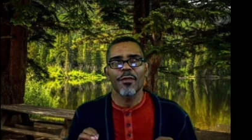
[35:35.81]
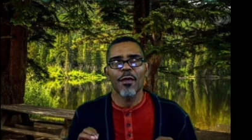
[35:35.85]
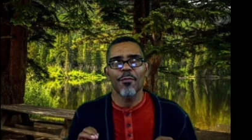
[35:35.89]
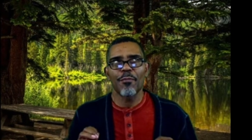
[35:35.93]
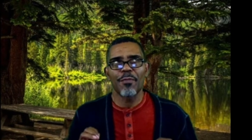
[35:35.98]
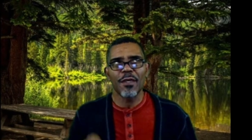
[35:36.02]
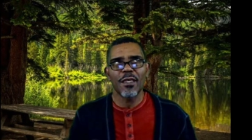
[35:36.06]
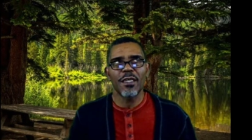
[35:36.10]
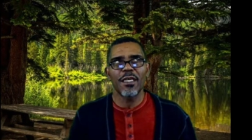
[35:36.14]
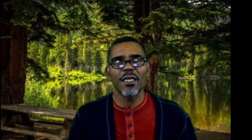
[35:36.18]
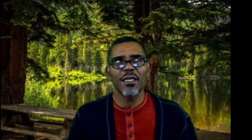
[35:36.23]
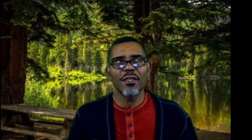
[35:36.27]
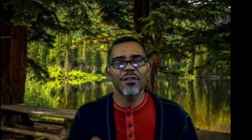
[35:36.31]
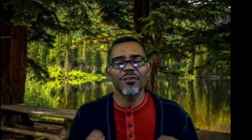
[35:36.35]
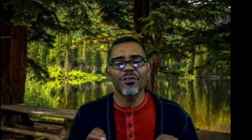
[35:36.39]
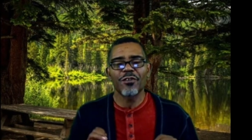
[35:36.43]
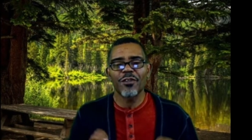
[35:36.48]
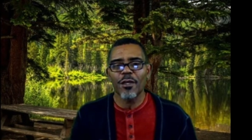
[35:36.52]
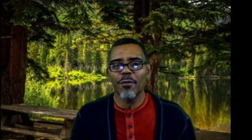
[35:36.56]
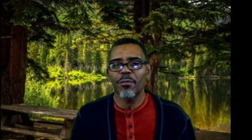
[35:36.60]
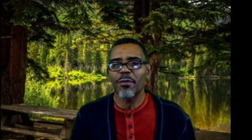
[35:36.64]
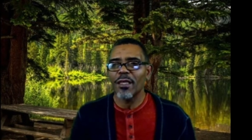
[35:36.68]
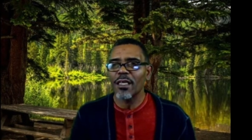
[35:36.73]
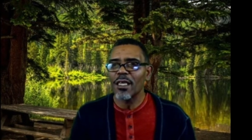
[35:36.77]
begin
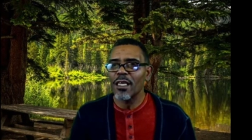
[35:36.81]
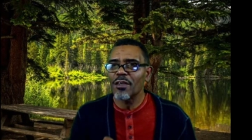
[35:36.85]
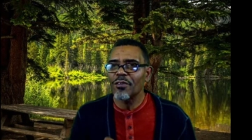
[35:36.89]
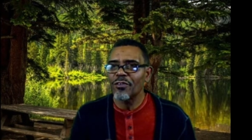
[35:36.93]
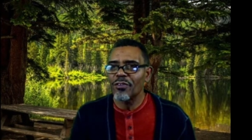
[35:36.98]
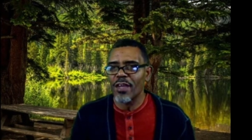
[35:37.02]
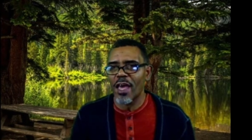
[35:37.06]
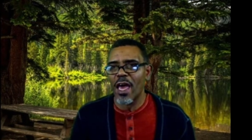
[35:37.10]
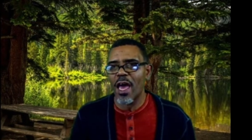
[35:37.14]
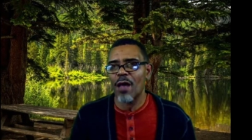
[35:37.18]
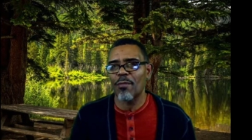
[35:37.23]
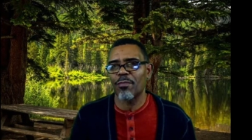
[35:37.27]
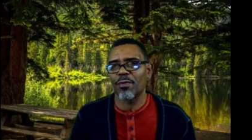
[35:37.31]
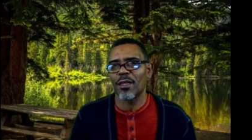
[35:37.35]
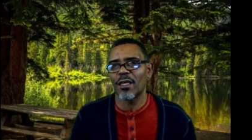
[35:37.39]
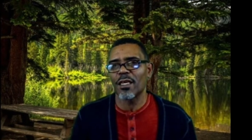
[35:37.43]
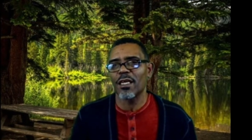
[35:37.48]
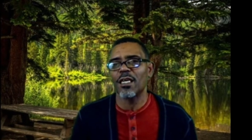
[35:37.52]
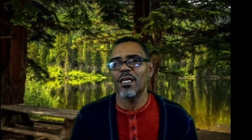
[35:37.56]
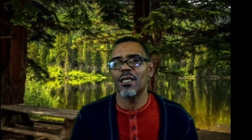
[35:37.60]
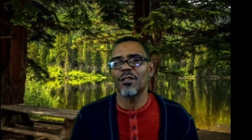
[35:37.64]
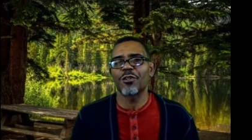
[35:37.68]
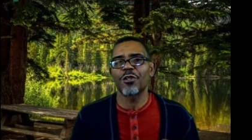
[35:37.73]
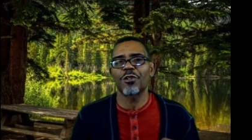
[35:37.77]
dibbling and
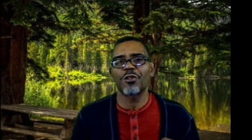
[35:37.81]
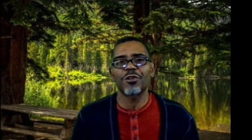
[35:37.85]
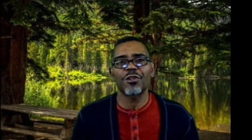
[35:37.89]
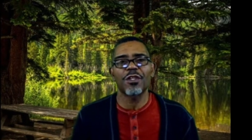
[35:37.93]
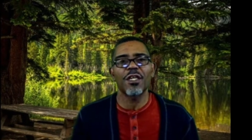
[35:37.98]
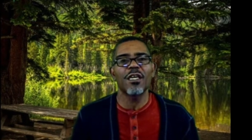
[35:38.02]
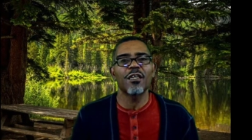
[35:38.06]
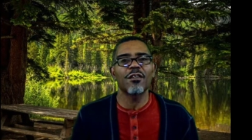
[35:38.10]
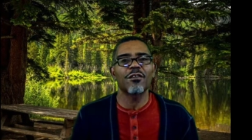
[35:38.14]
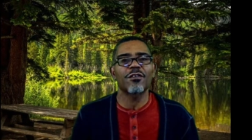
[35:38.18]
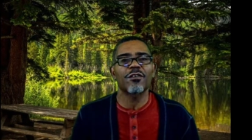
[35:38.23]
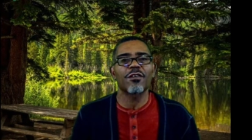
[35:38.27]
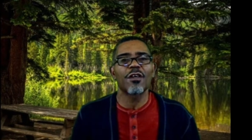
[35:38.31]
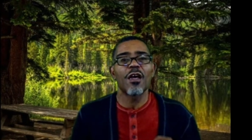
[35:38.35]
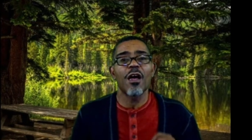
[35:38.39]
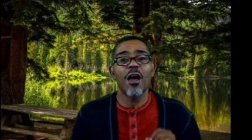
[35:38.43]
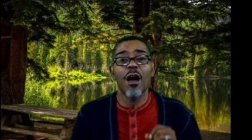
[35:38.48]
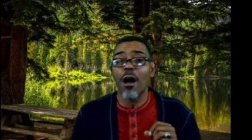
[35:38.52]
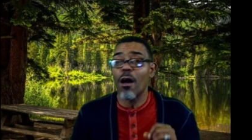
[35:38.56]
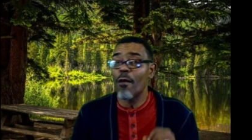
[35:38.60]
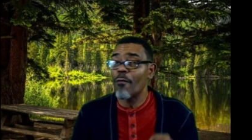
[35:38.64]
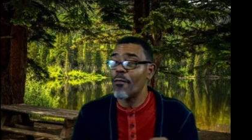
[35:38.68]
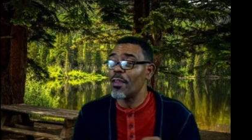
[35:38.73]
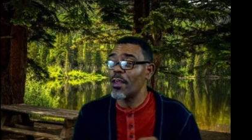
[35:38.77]
dabbling in the things
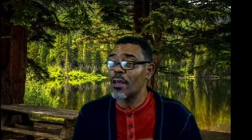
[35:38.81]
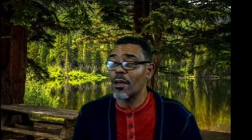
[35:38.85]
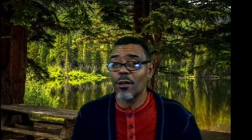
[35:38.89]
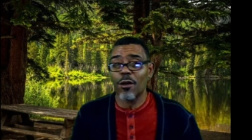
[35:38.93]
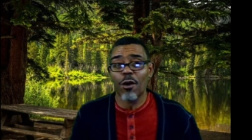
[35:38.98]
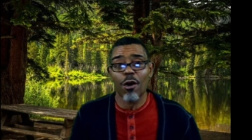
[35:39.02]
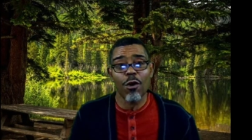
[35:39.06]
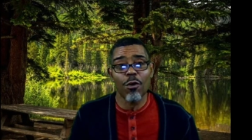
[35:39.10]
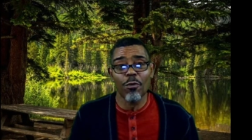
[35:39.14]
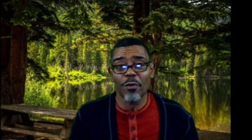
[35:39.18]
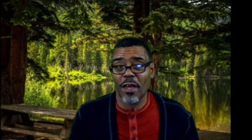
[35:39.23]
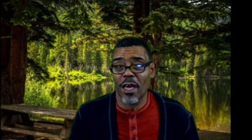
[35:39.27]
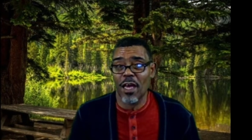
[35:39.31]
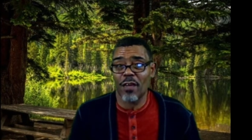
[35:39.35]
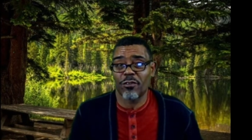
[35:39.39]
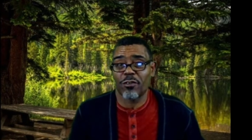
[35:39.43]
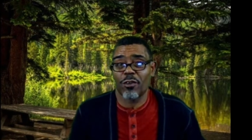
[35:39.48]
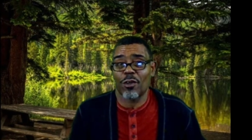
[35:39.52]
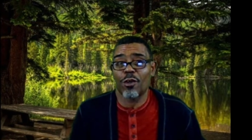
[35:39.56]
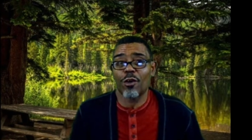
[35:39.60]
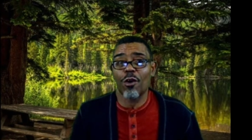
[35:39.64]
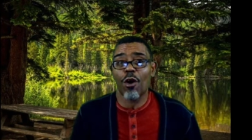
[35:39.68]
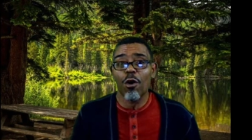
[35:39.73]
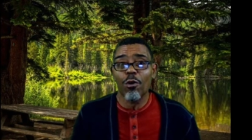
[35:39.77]
of the occult as
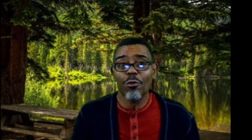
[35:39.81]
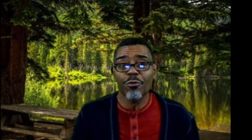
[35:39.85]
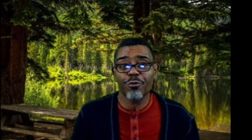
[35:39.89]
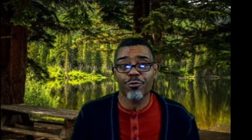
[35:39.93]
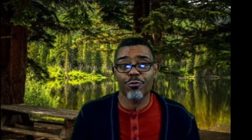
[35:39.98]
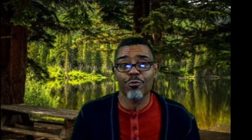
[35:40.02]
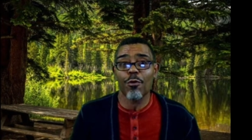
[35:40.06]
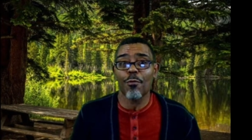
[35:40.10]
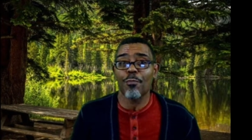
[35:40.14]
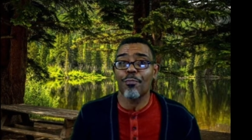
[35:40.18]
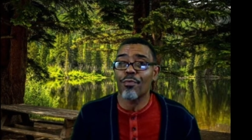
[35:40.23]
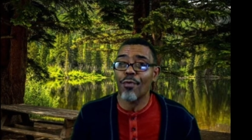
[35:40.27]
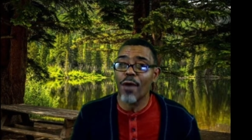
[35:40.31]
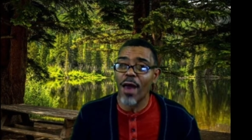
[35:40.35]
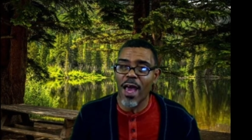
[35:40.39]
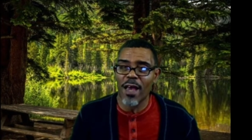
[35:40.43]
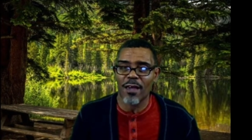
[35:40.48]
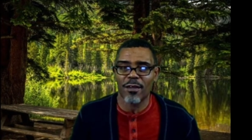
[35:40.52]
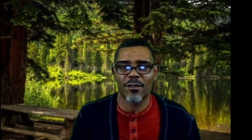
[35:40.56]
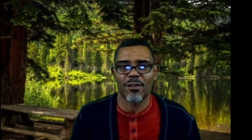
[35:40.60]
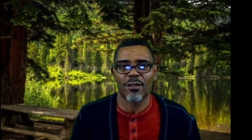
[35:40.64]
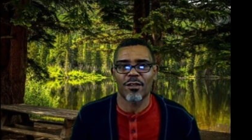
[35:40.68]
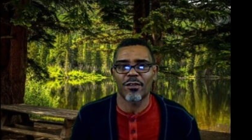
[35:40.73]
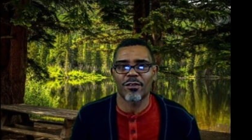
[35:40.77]
a cultural
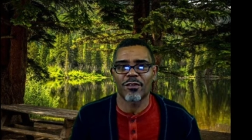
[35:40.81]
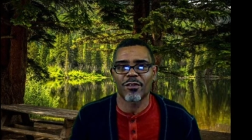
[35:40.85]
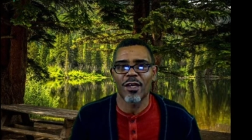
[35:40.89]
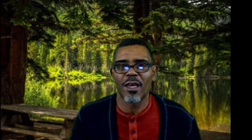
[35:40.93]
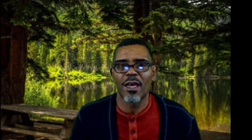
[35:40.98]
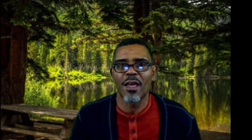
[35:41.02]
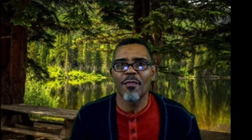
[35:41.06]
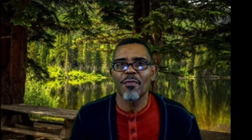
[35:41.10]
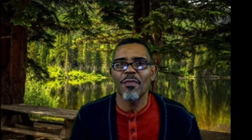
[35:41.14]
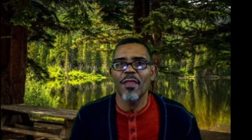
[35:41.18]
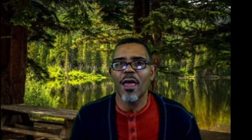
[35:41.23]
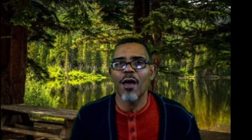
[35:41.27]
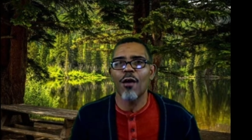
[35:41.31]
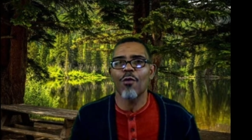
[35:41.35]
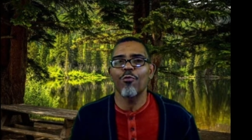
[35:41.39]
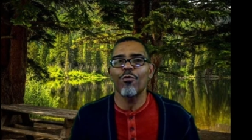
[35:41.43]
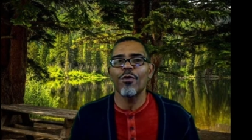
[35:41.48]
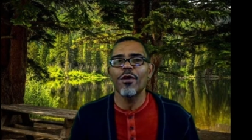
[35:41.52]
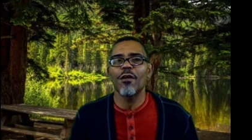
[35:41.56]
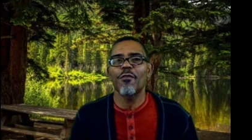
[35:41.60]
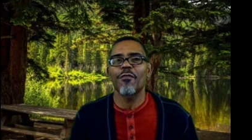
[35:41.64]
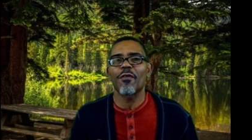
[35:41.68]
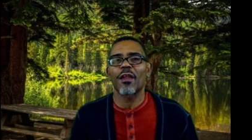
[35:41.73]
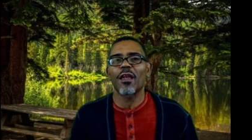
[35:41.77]
practice and
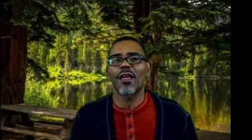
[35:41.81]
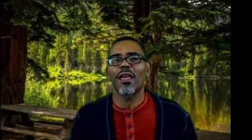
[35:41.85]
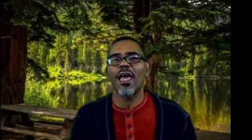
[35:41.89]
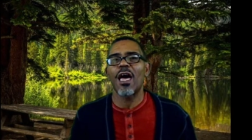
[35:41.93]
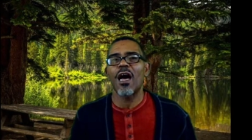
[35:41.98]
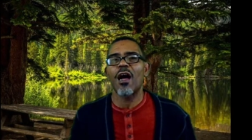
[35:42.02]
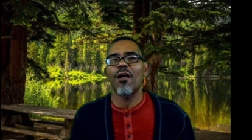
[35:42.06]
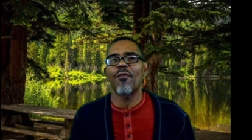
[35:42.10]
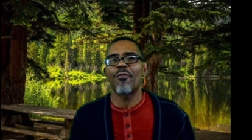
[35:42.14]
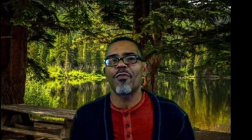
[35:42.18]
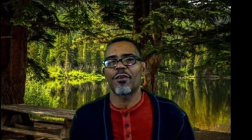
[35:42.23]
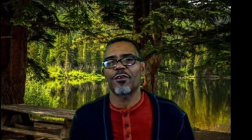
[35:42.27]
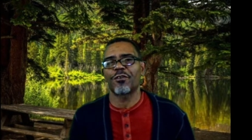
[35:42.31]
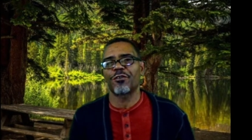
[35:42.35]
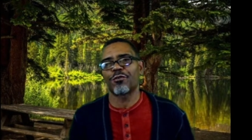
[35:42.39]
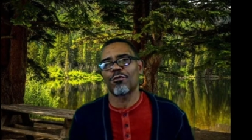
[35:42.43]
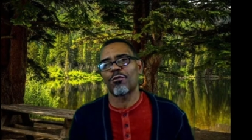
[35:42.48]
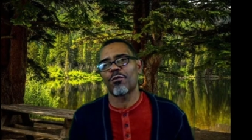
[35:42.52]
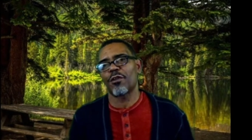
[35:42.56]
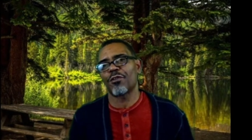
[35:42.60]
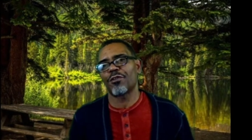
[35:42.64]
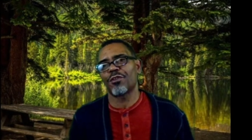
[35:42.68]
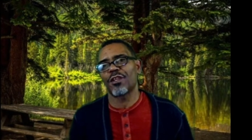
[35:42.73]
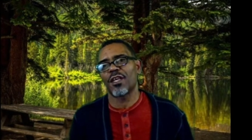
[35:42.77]
we have allowed this
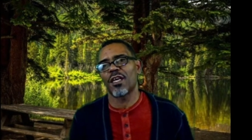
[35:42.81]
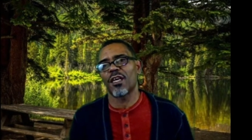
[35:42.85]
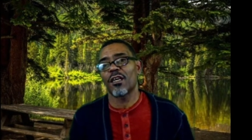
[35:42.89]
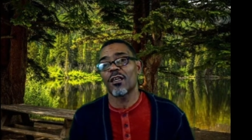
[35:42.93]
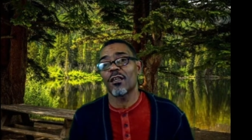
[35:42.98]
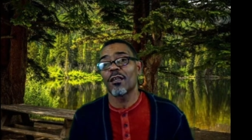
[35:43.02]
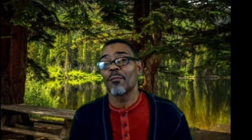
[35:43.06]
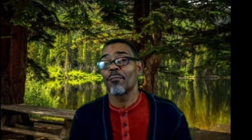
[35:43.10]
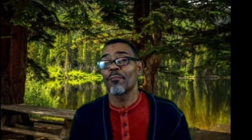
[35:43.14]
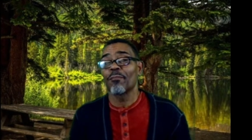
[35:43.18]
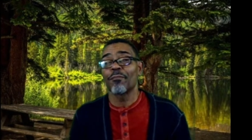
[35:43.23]
sort of thing,